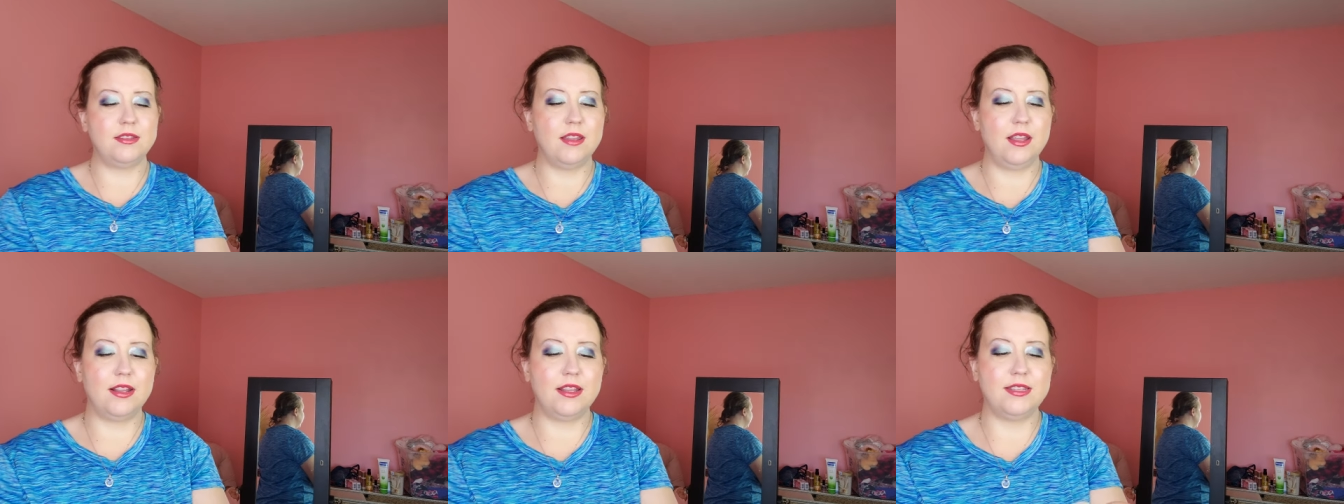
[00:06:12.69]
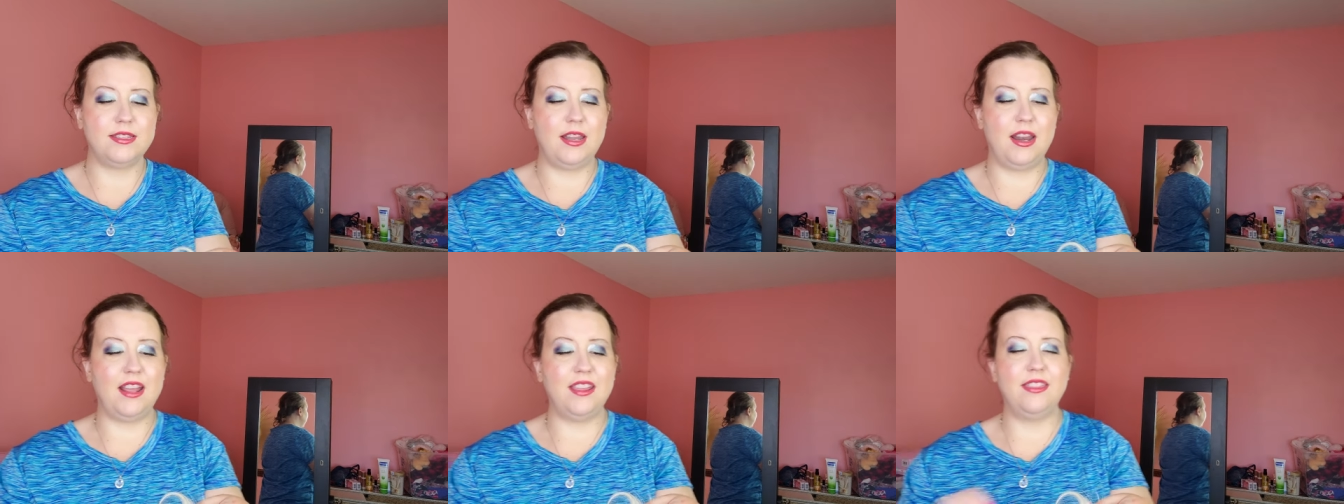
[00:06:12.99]
Like I
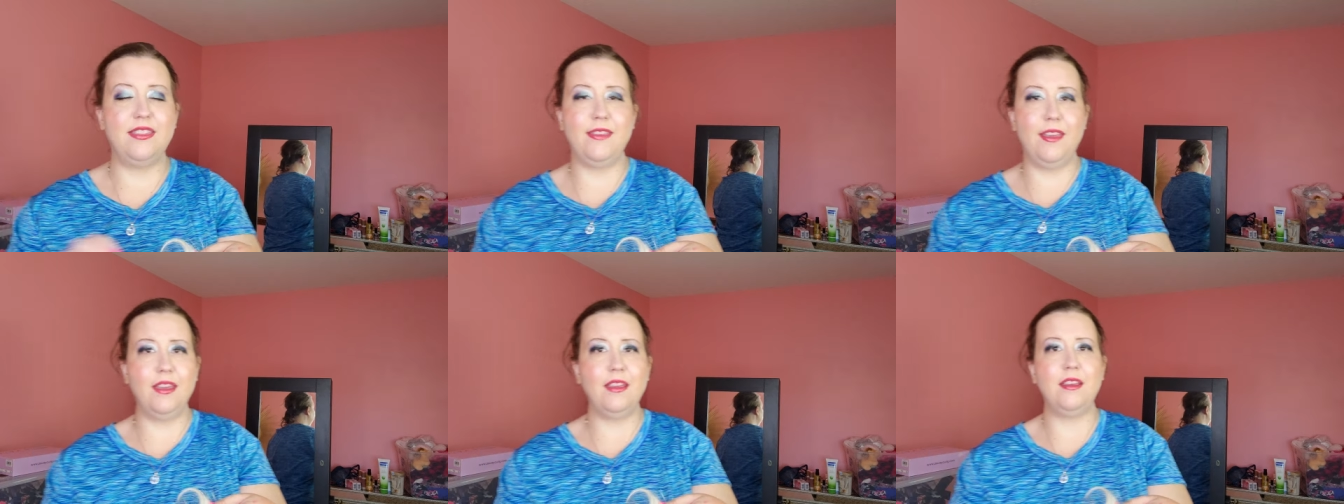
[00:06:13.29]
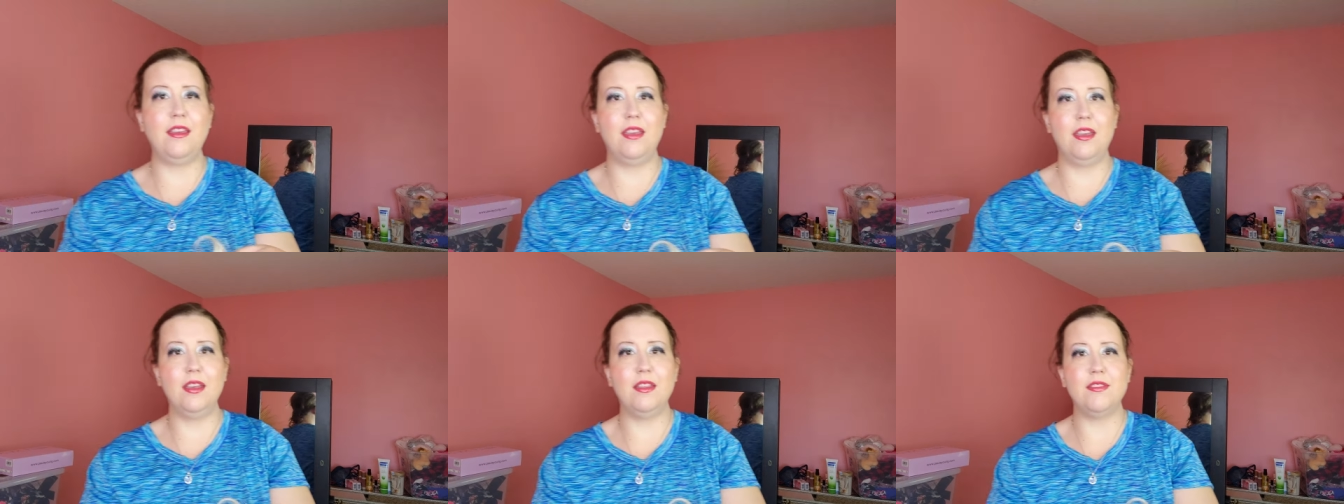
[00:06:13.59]
said, I
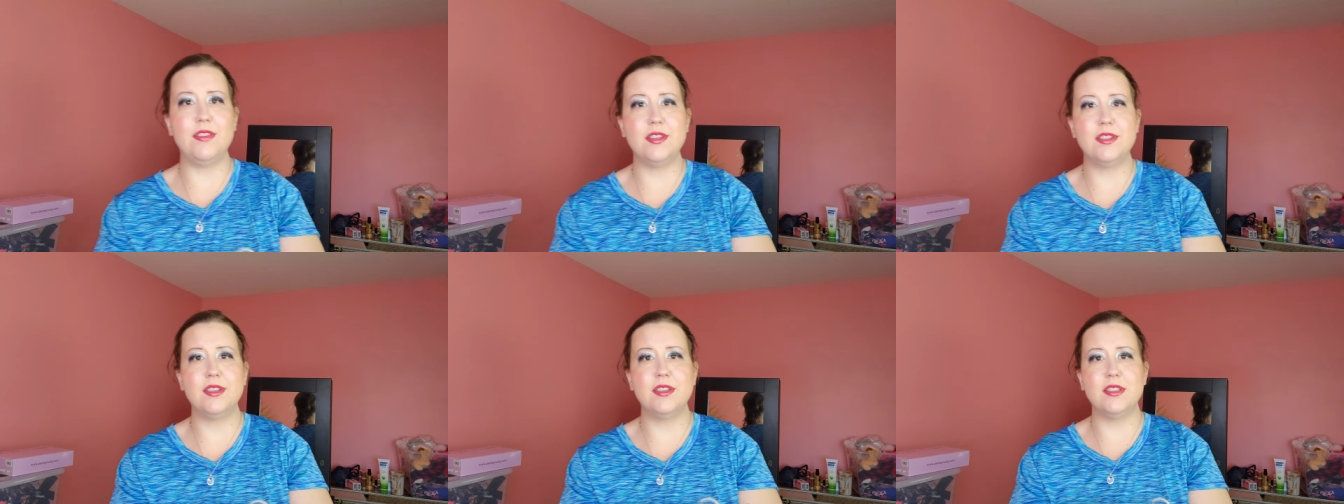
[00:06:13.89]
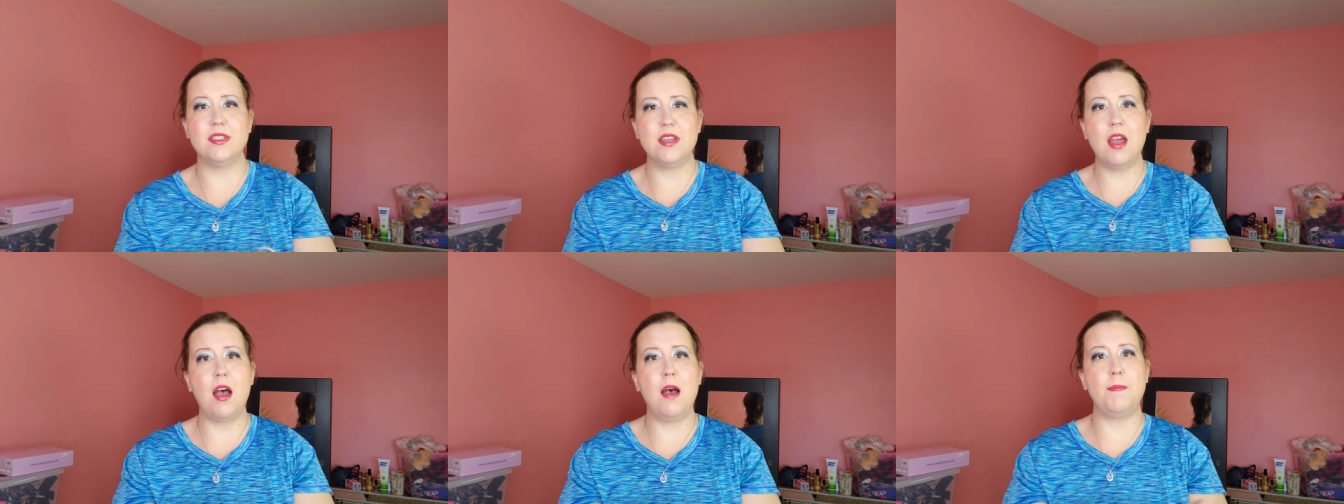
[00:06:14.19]
think this
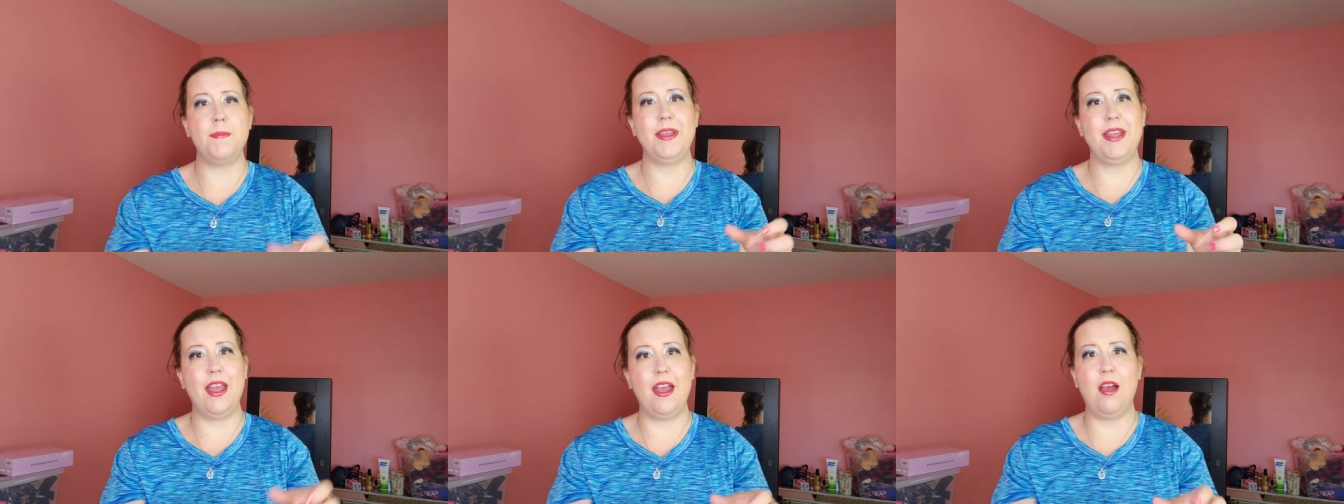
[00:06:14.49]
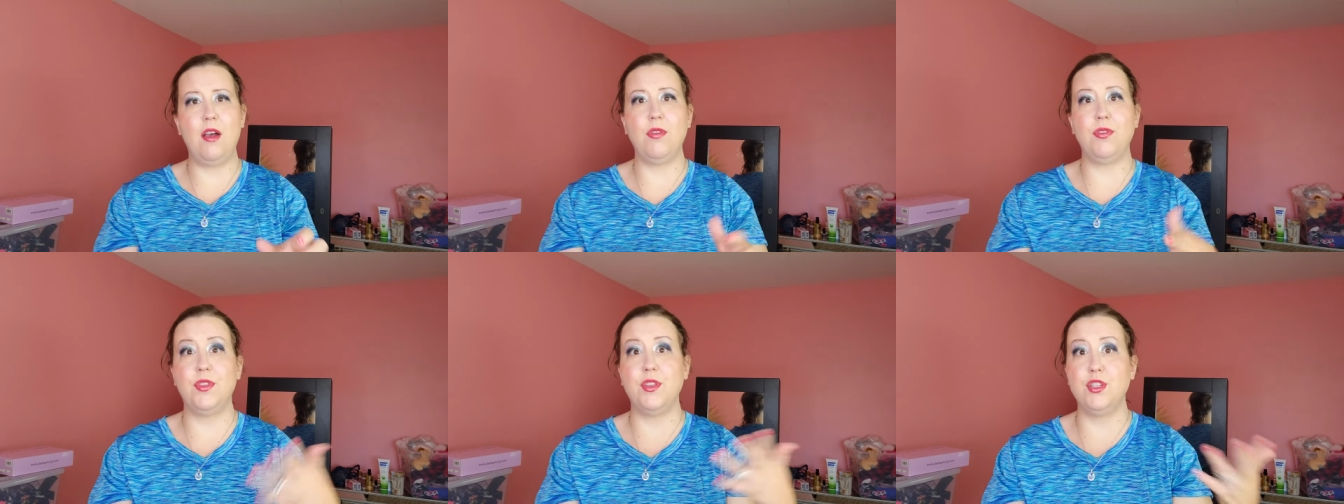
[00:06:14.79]
is topping
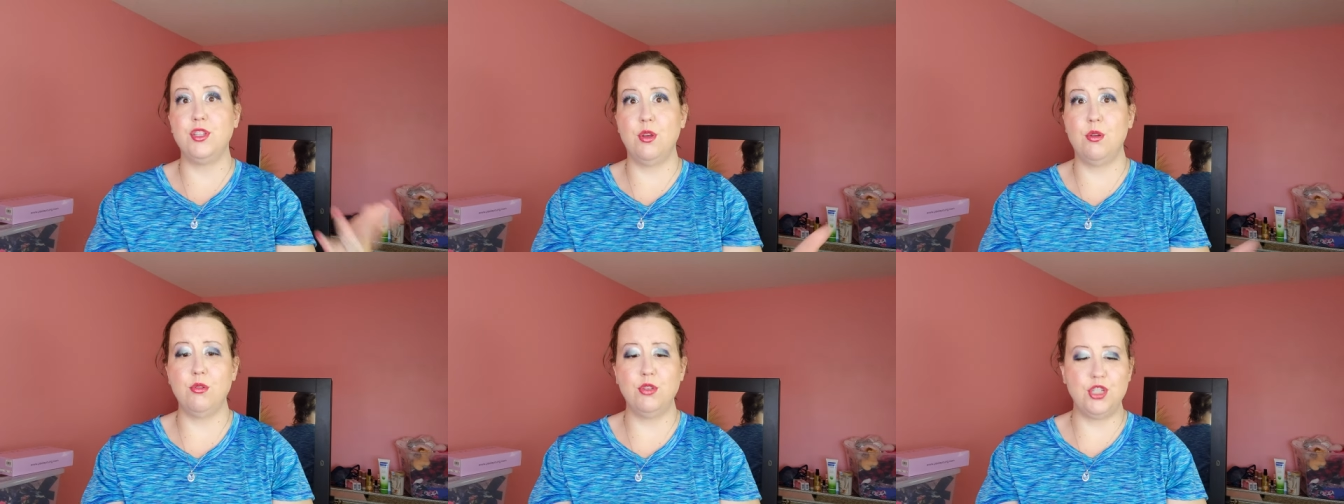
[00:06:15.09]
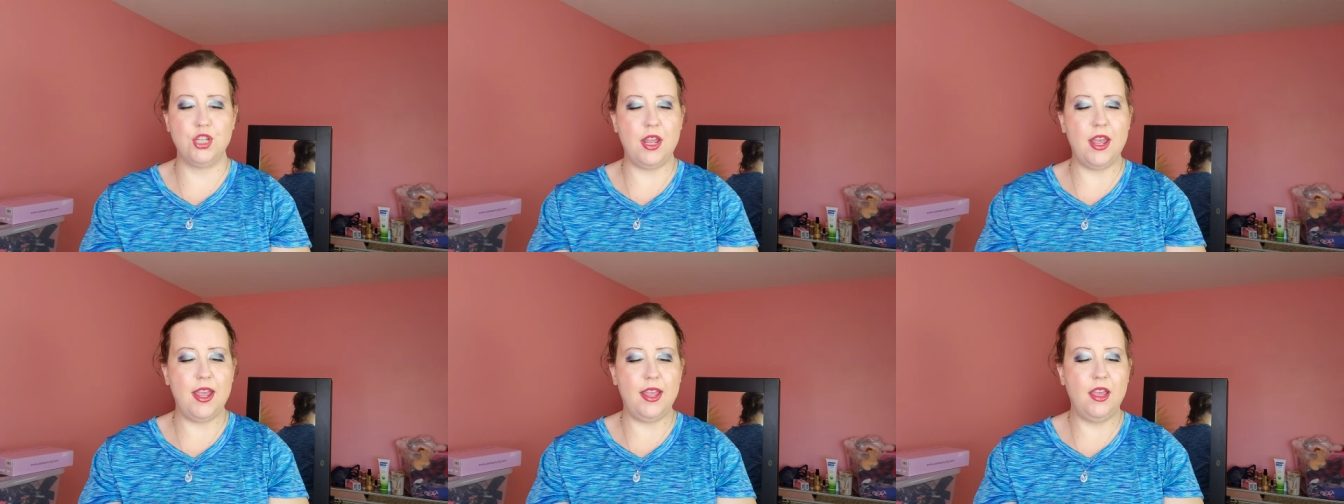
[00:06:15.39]
out the
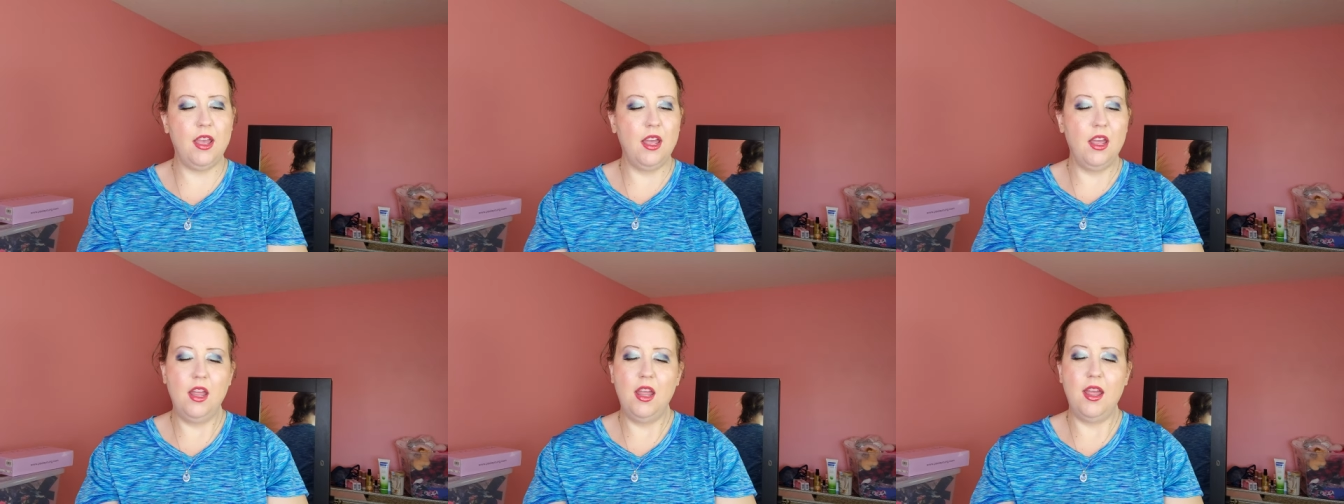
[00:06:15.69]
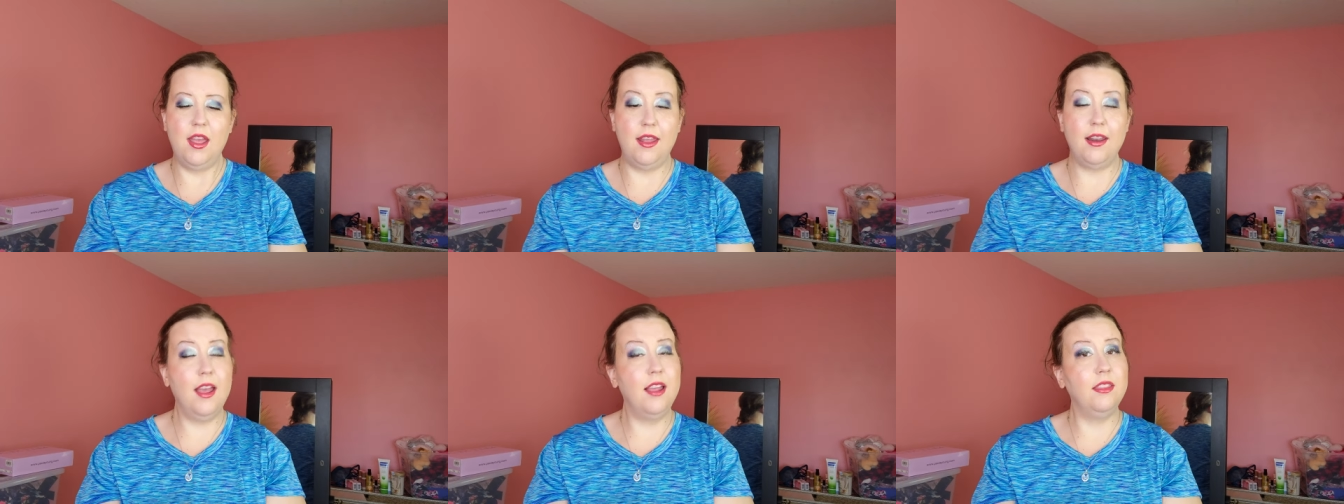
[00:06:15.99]
Dolce.
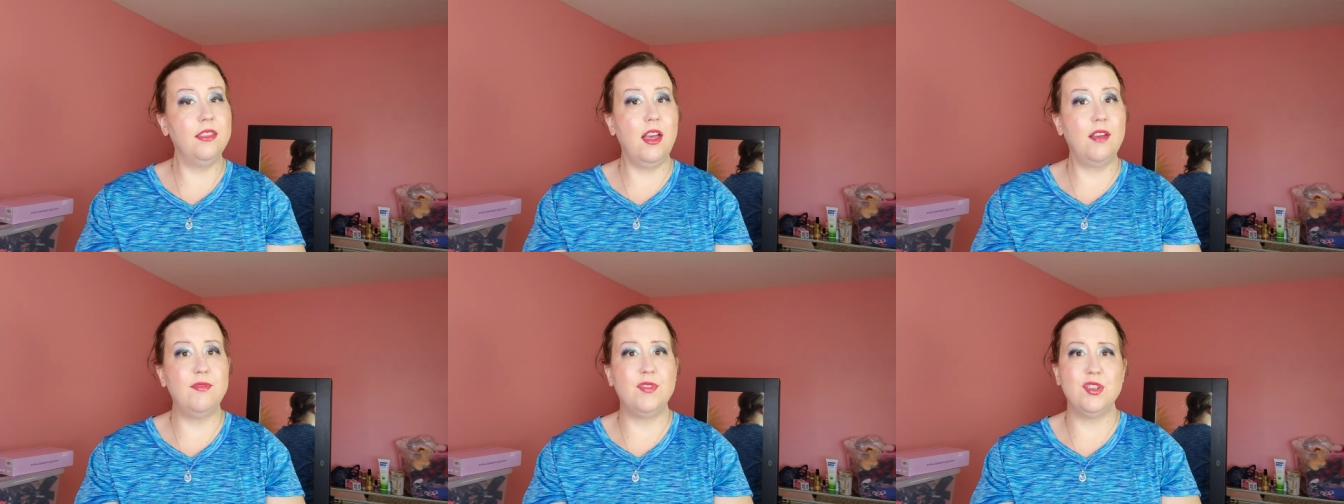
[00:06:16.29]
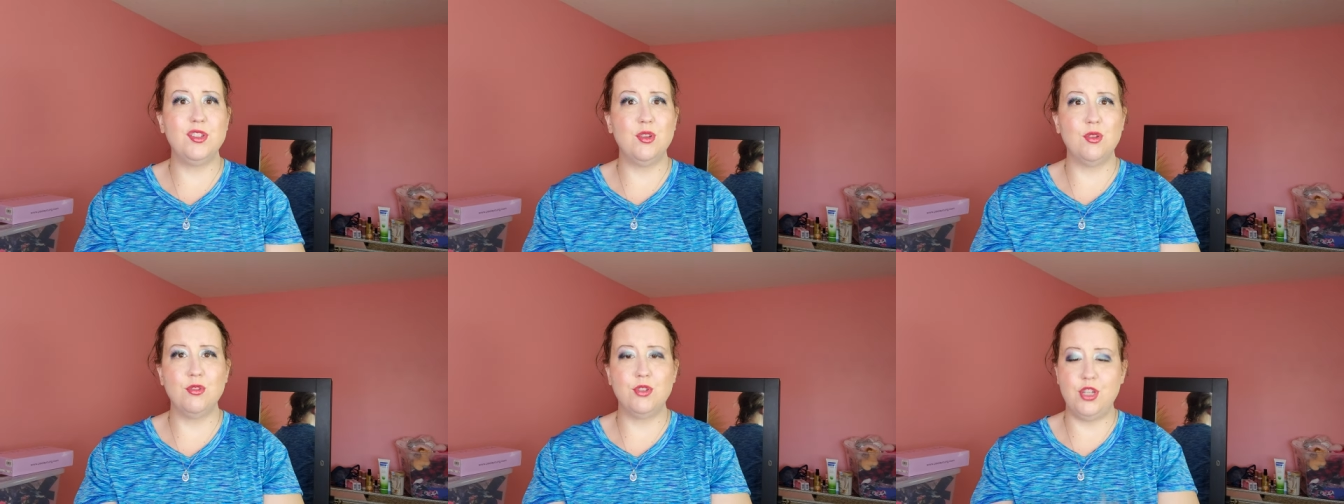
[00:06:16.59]
And I love the
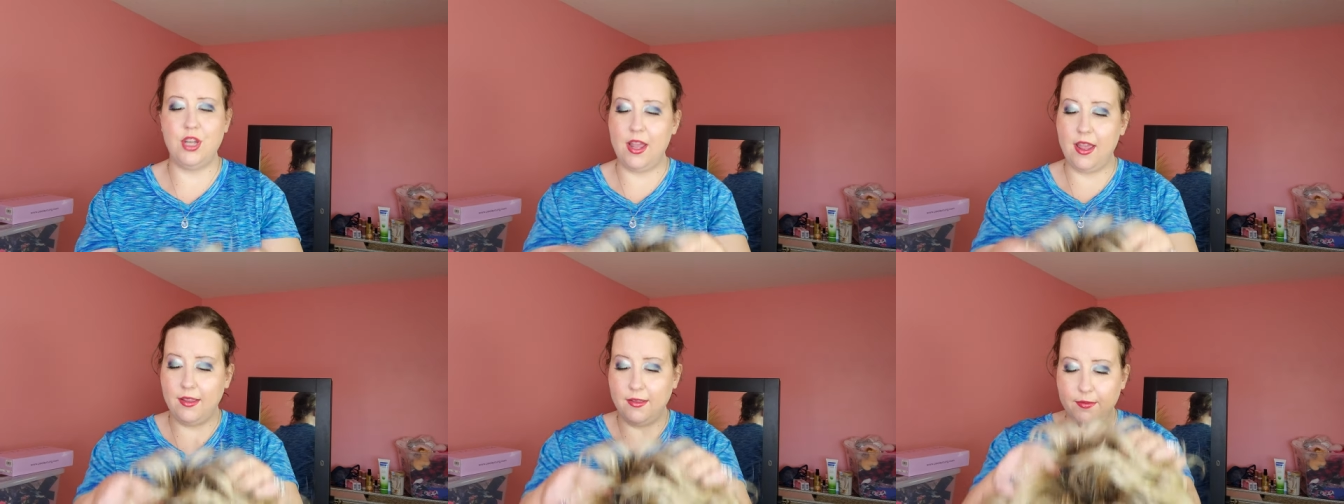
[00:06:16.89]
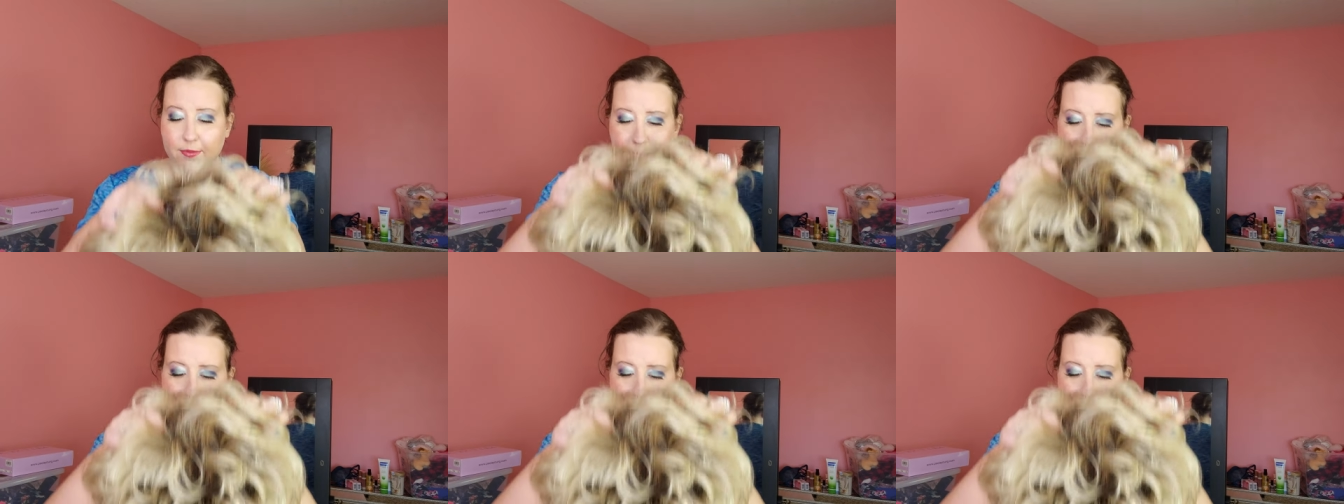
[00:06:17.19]
Dolce.